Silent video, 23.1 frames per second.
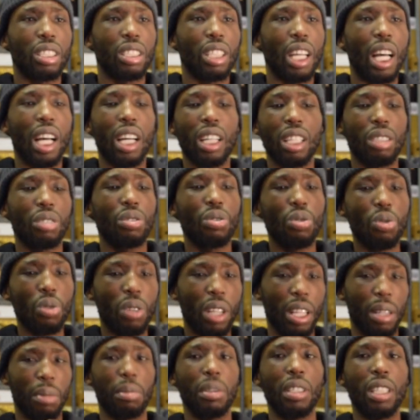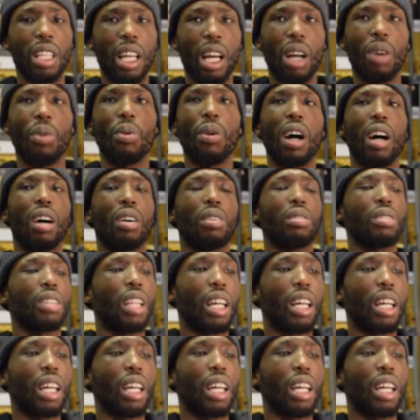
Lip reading: How can you look at me like, wow,